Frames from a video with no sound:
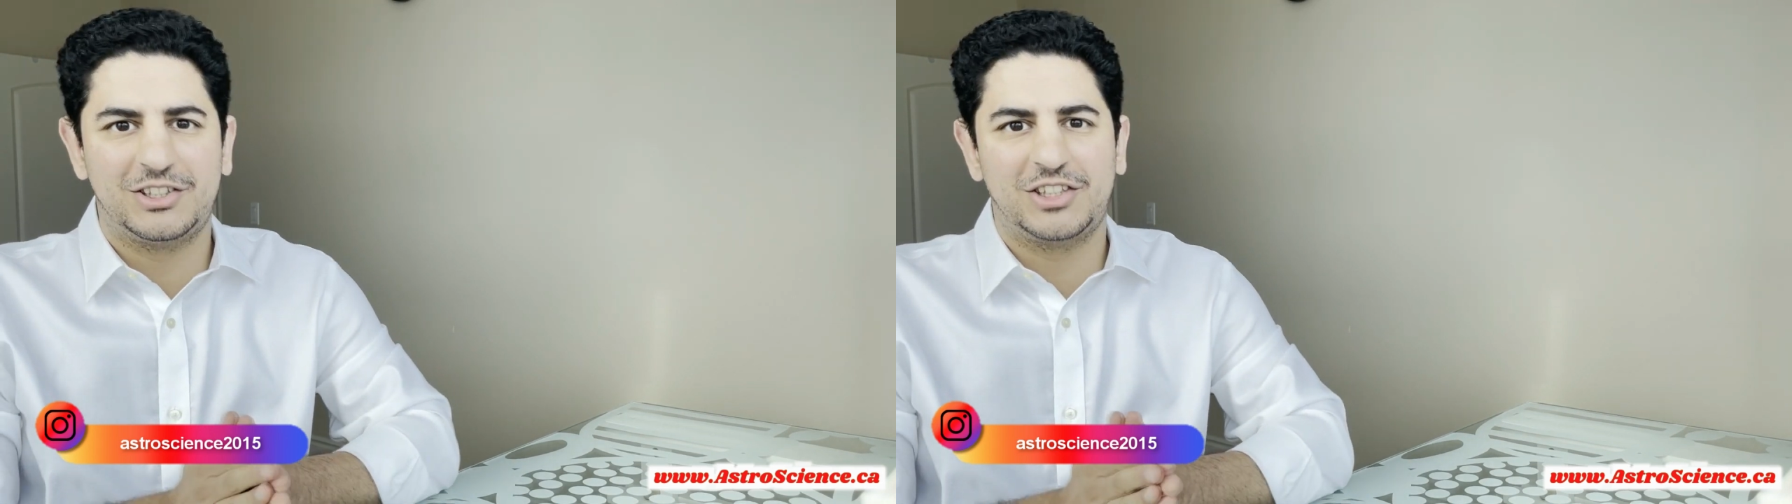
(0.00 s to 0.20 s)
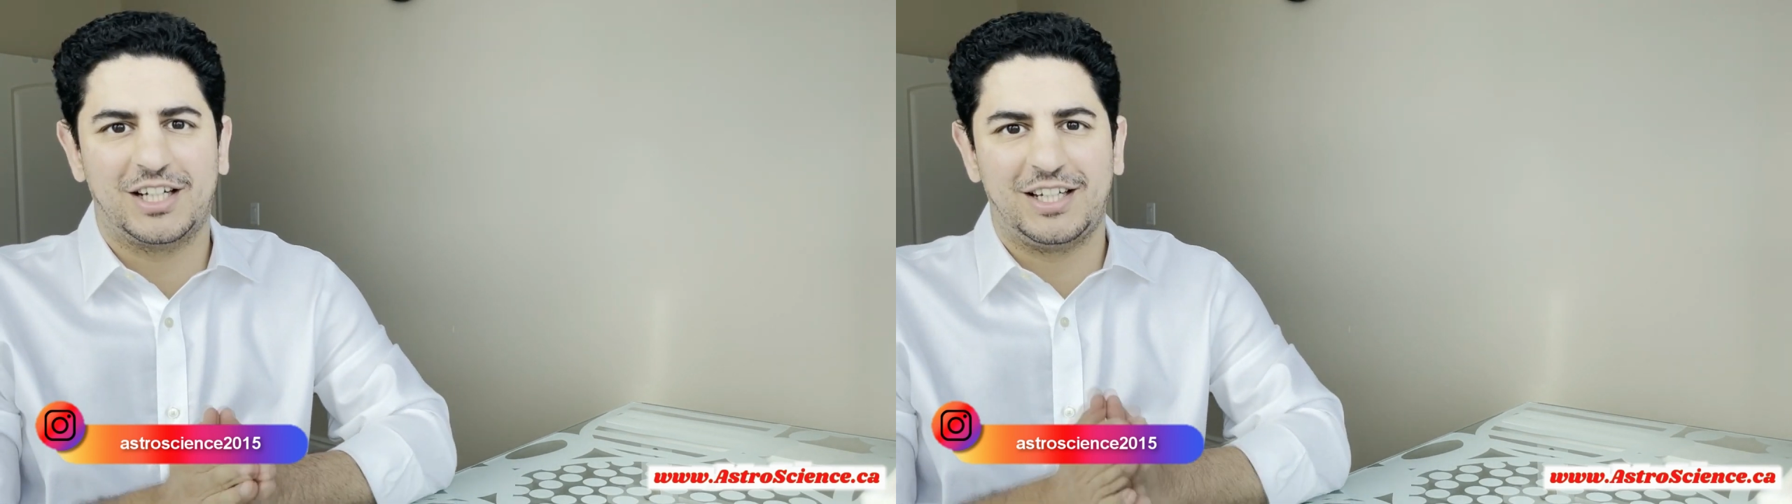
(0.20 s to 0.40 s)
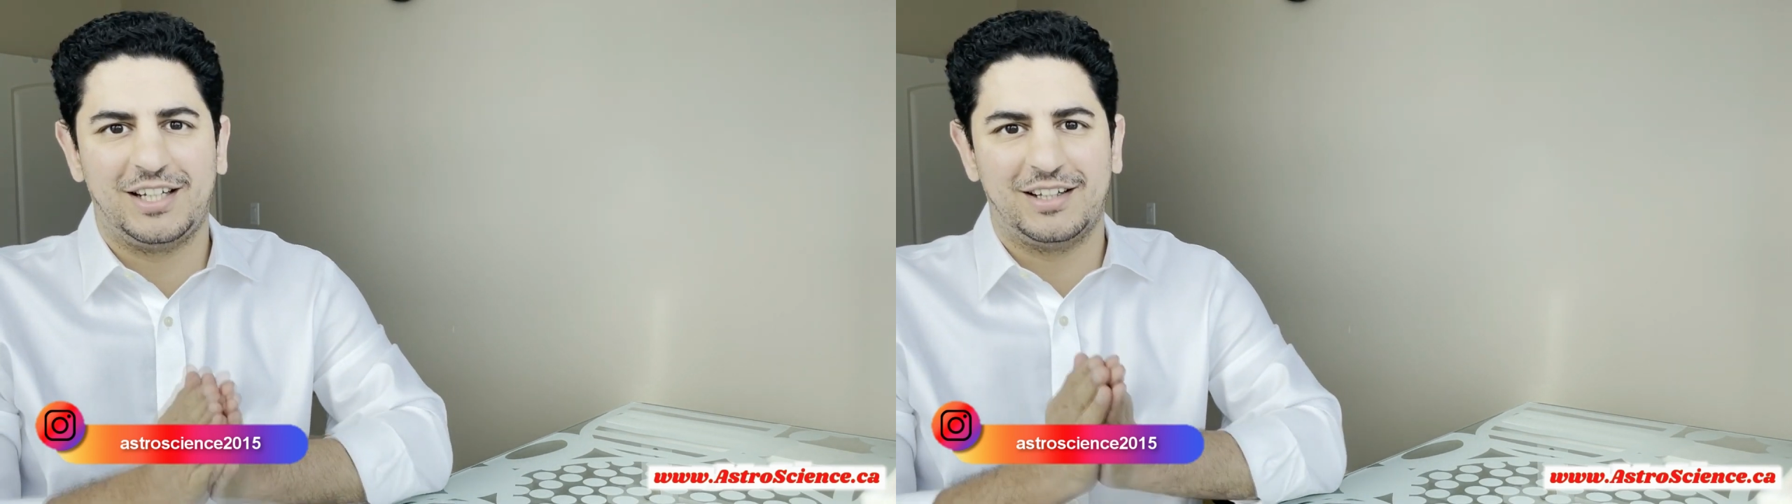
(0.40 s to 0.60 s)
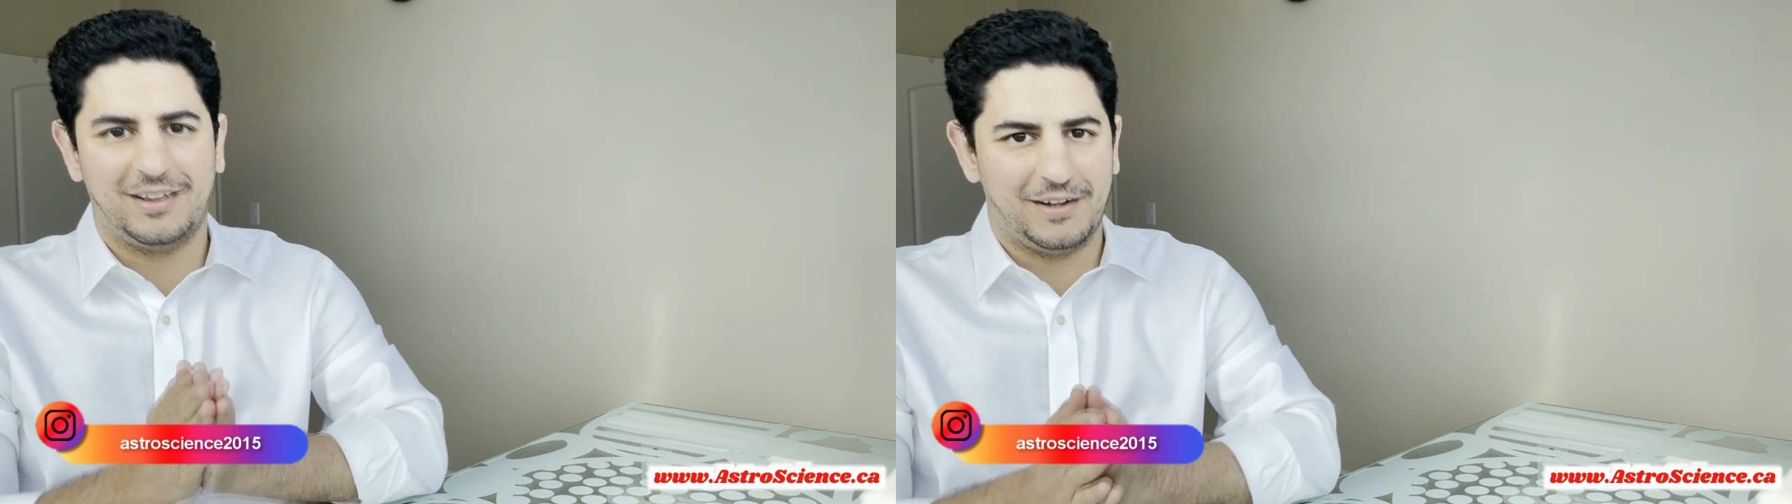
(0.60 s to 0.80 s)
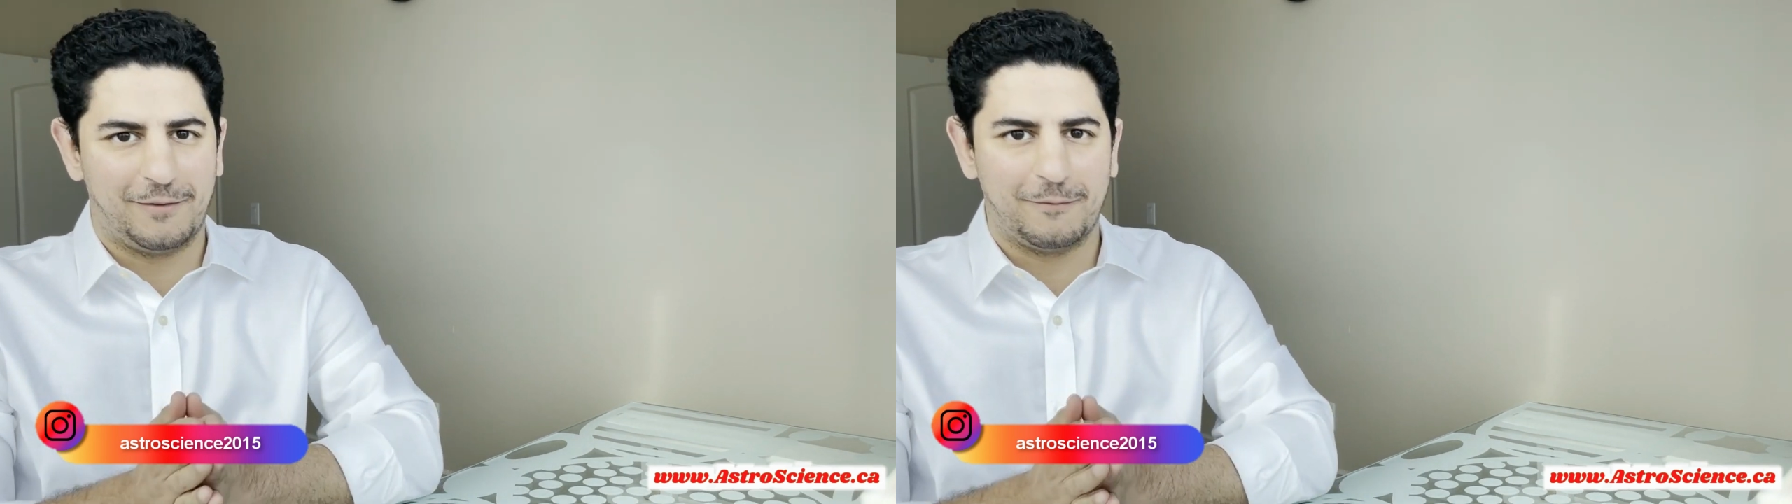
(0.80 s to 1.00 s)
Shani
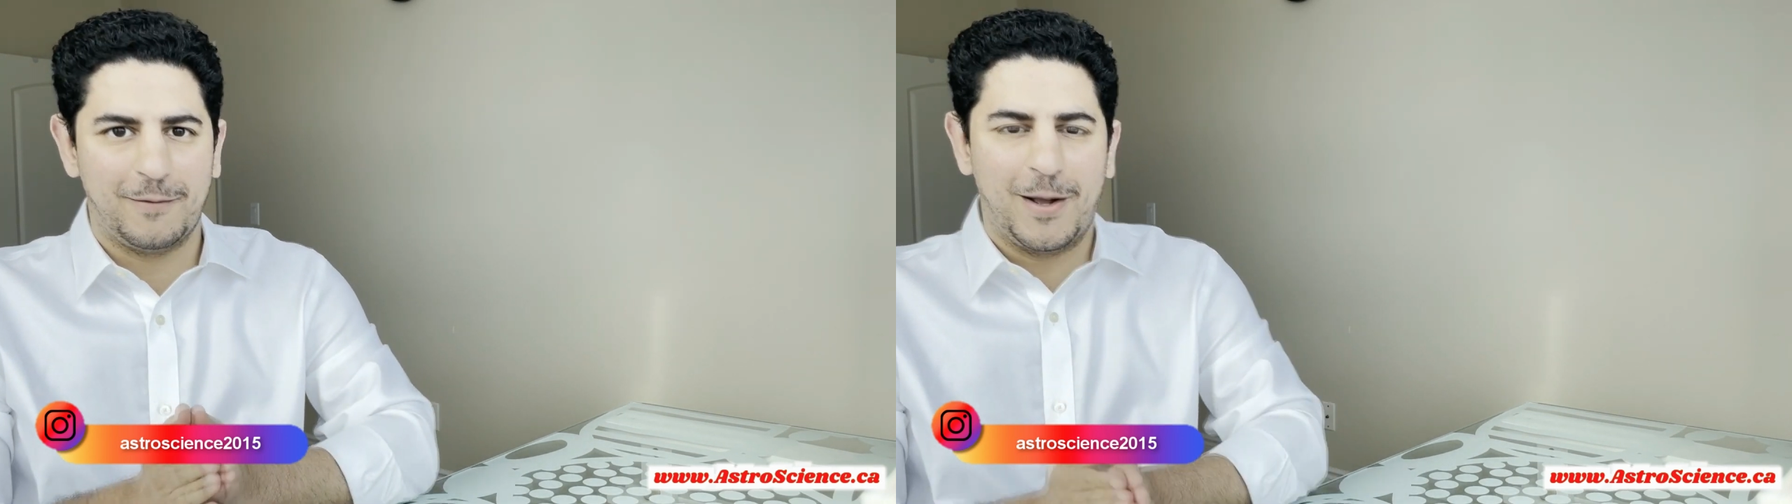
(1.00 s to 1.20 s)
Dev.